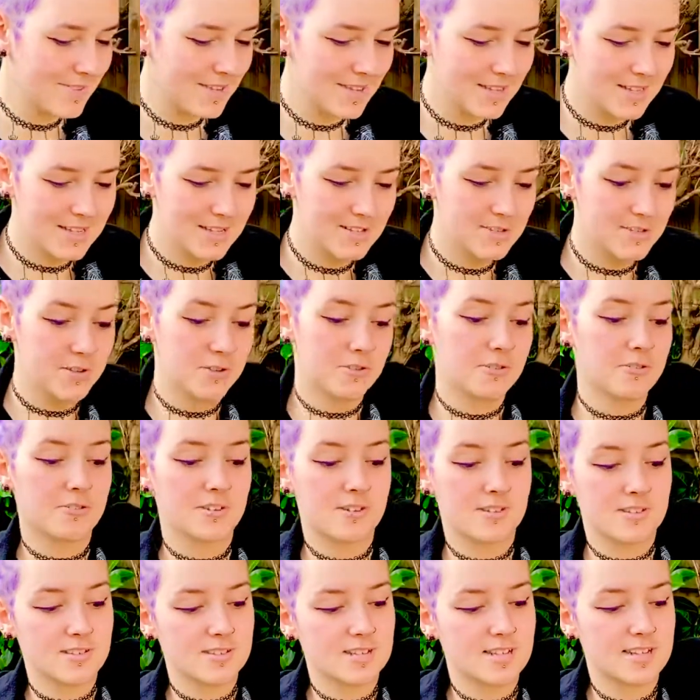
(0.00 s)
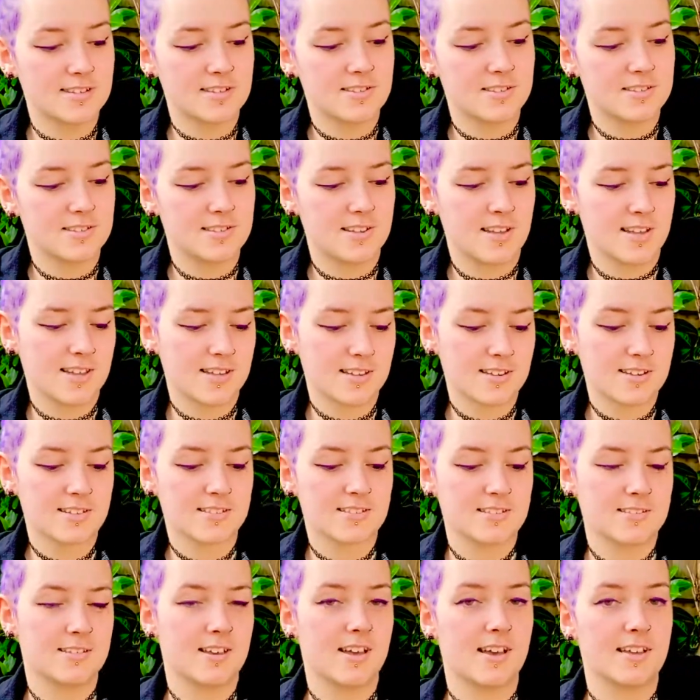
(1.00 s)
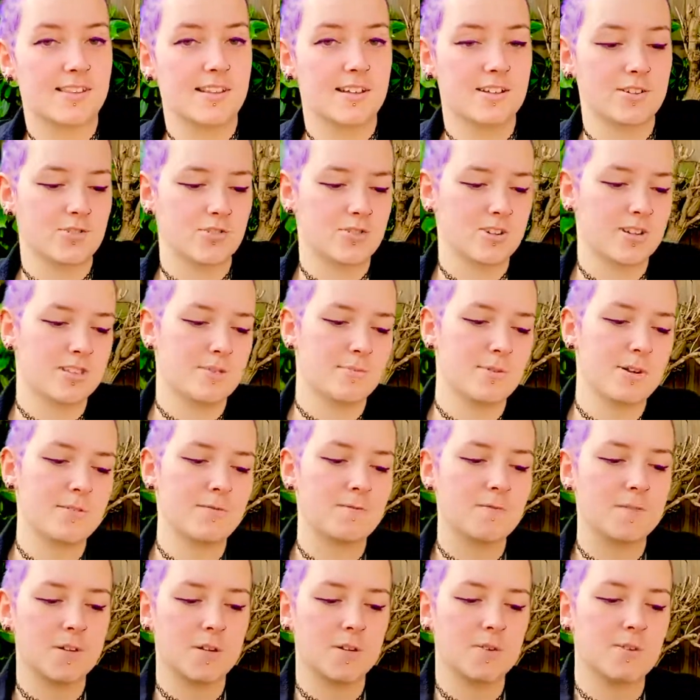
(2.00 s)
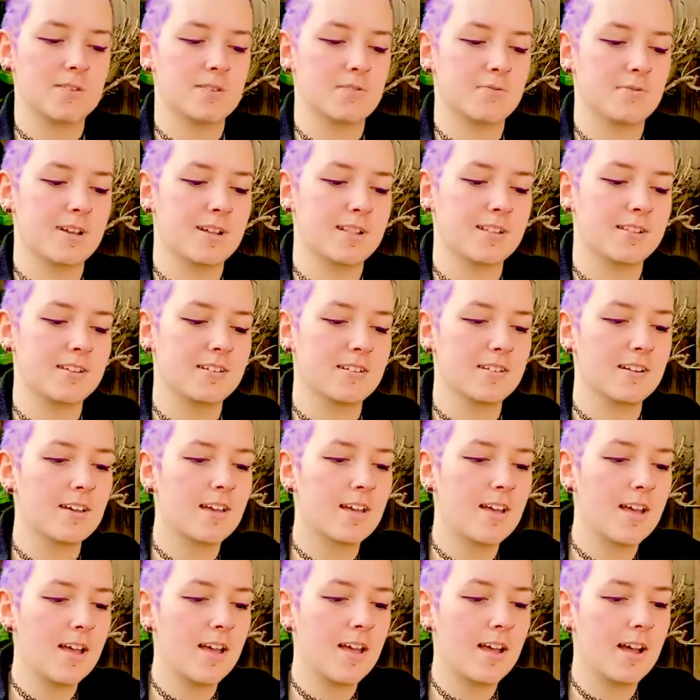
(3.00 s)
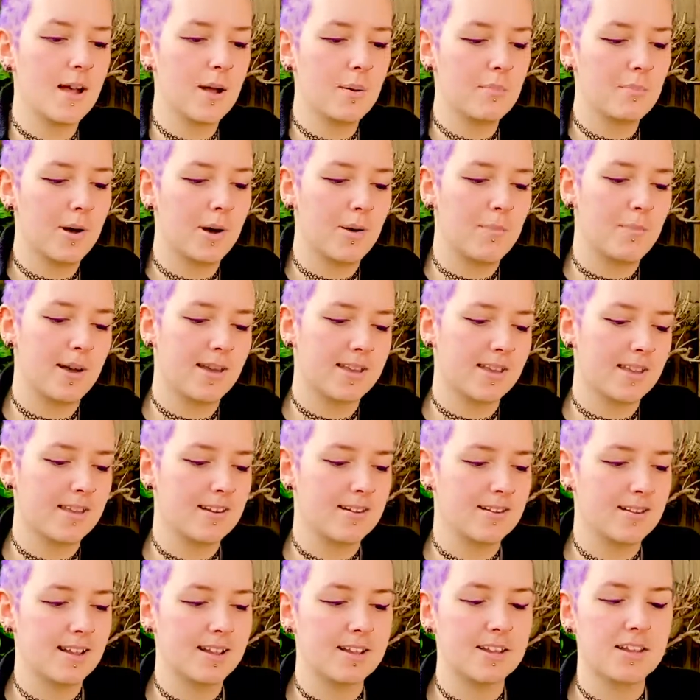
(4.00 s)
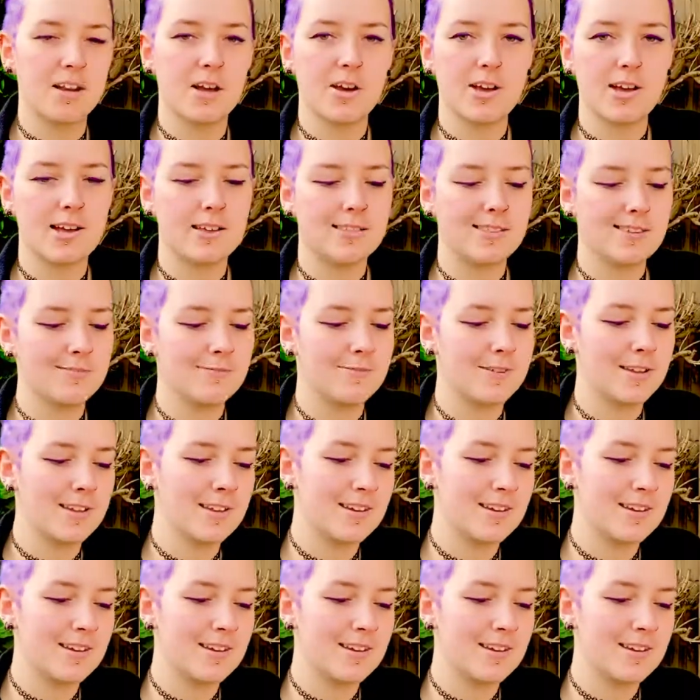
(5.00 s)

So they're a size 6 and I'll try them on for you as well and pop back in and let you know how they fit.